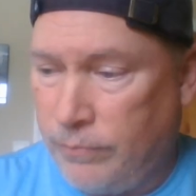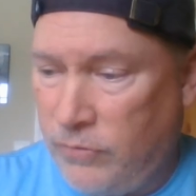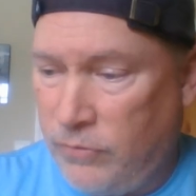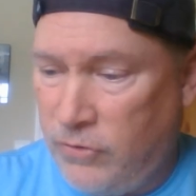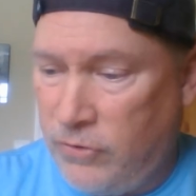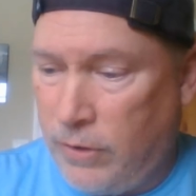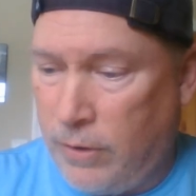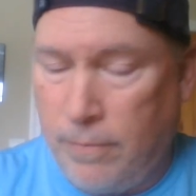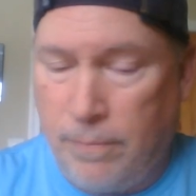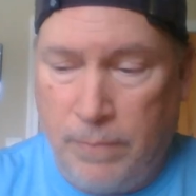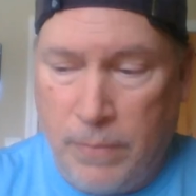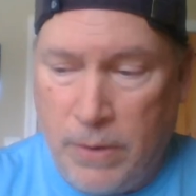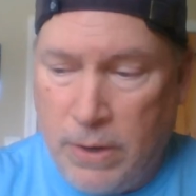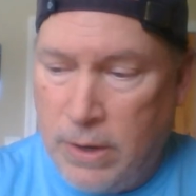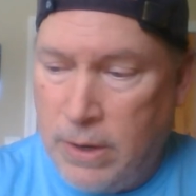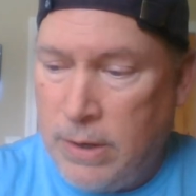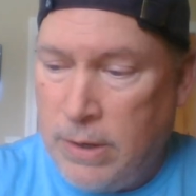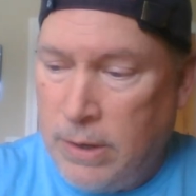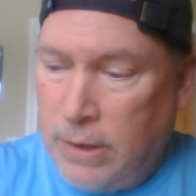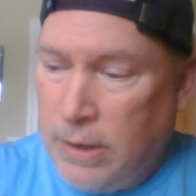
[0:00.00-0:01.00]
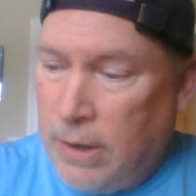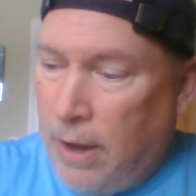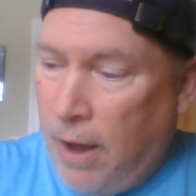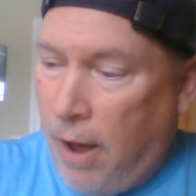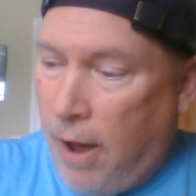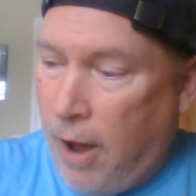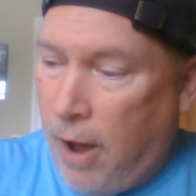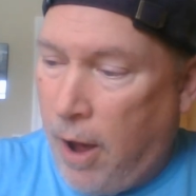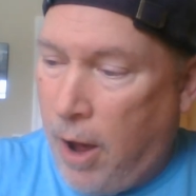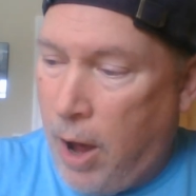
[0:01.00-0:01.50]
So
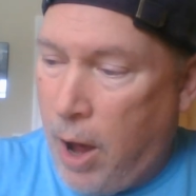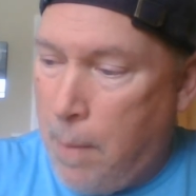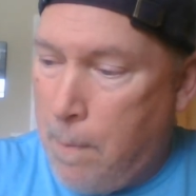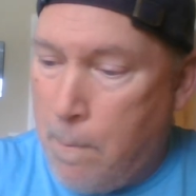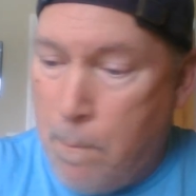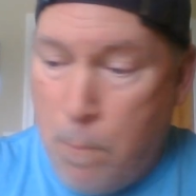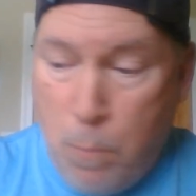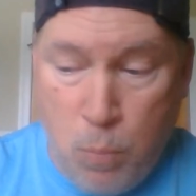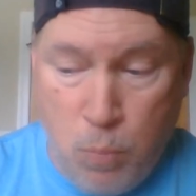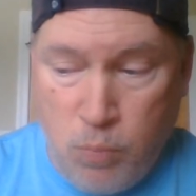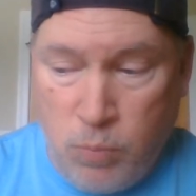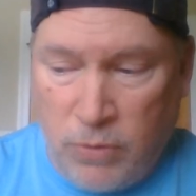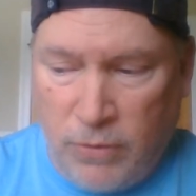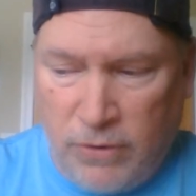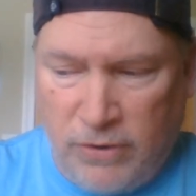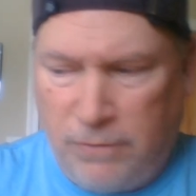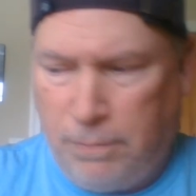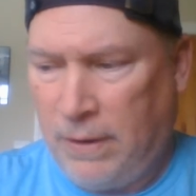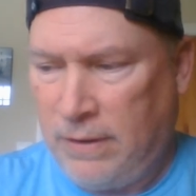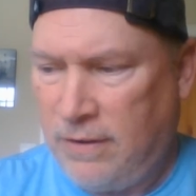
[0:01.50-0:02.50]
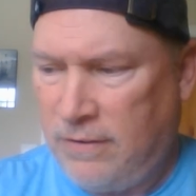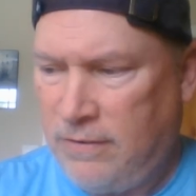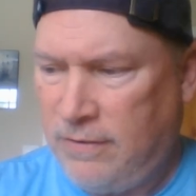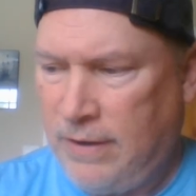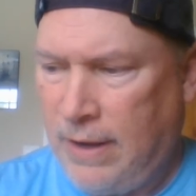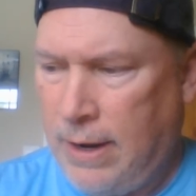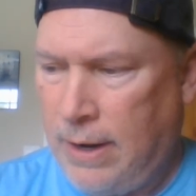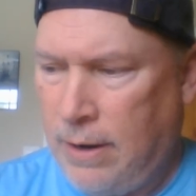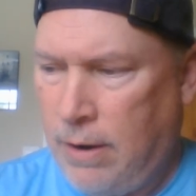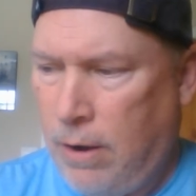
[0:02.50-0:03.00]
respect the
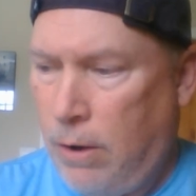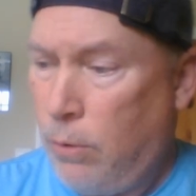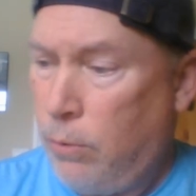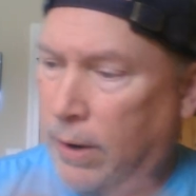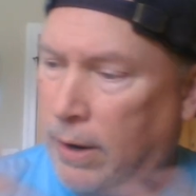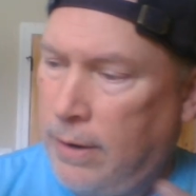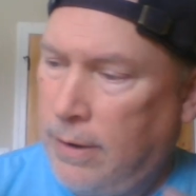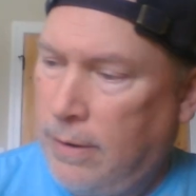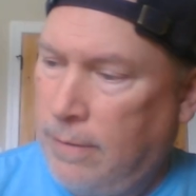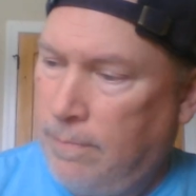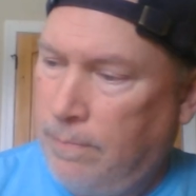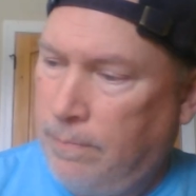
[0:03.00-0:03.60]
setting. Oh, right.